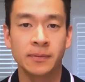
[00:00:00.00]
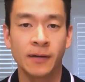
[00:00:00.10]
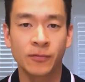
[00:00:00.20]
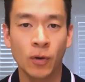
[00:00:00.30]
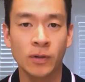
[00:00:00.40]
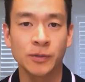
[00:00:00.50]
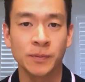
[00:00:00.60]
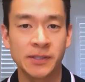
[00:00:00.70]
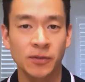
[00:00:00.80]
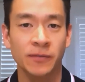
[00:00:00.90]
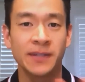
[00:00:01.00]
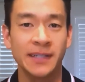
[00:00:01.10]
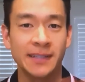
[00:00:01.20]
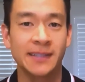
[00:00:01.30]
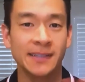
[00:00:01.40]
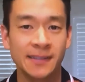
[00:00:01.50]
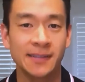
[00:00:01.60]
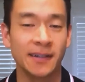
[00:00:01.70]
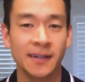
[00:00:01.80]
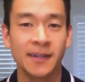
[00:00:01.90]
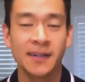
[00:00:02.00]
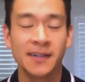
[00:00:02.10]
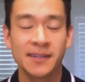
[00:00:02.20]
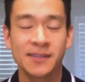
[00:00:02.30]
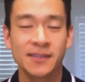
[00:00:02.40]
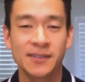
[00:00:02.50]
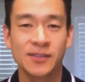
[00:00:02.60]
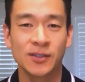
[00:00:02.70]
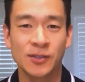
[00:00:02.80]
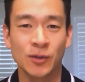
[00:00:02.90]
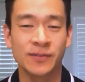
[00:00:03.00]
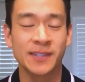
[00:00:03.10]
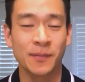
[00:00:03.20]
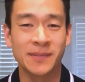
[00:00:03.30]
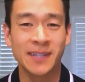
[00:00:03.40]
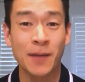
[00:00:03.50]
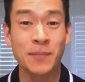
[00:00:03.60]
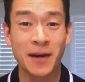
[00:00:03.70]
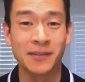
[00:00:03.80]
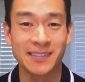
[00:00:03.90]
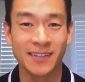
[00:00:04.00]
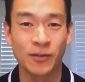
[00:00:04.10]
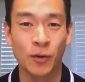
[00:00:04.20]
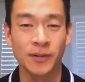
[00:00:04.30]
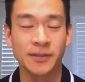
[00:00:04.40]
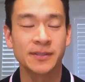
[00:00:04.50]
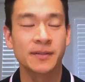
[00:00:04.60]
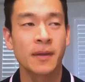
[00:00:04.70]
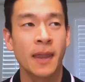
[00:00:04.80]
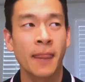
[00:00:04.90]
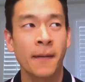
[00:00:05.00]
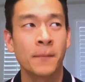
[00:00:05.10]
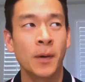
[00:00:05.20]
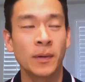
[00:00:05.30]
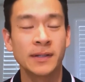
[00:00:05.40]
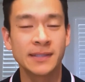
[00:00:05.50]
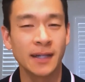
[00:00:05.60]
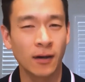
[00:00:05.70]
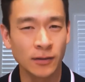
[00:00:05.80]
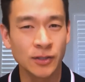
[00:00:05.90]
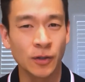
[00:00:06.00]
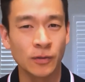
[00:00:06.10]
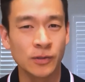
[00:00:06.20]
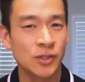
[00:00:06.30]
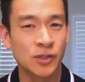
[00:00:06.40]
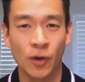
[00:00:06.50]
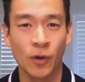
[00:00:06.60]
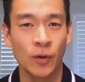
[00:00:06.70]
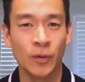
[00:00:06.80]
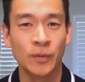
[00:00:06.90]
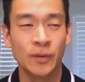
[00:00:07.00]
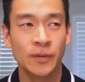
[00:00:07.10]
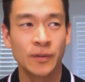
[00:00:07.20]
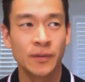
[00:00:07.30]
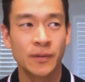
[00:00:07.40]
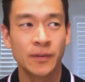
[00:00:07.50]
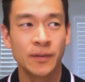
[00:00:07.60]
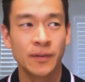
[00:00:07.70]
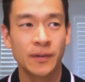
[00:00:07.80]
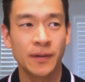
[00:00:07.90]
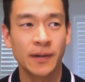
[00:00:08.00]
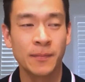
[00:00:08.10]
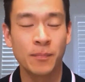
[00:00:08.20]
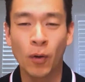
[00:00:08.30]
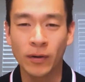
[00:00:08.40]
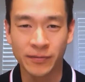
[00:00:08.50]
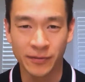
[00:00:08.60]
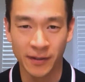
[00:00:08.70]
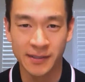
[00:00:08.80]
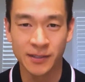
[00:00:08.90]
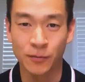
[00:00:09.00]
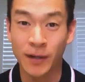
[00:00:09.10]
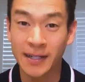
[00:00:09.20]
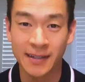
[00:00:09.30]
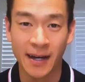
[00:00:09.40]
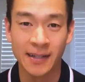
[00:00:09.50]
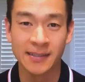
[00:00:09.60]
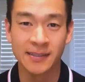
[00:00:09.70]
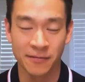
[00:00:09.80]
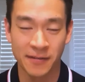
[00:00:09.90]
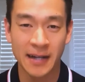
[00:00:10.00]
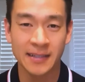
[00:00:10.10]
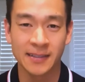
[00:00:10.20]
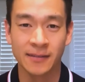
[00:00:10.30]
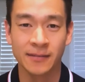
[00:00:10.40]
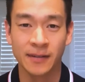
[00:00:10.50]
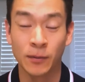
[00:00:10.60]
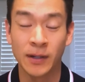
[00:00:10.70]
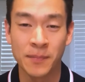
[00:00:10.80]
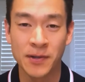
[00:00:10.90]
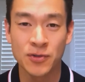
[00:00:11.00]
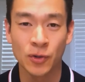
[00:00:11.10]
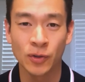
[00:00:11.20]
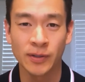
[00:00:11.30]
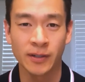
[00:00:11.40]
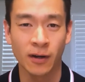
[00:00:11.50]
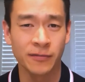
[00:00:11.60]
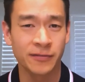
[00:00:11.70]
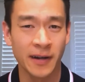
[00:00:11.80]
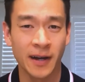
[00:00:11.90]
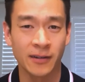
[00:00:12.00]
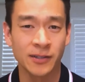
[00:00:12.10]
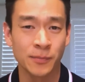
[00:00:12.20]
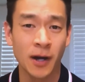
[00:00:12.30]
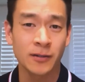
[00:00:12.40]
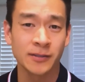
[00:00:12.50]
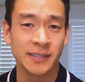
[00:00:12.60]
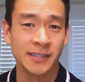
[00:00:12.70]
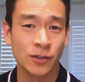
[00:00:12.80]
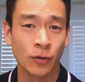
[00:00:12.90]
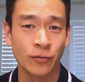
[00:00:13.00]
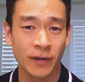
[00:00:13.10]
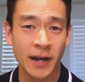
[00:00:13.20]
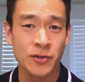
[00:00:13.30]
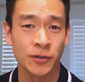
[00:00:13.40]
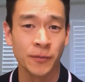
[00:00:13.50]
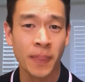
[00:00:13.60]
Of course, we sort of need these sort of some timeouts, of course. But what is also so important for us to recognize the fact of what I mentioned earlier, our democracy is so fragile.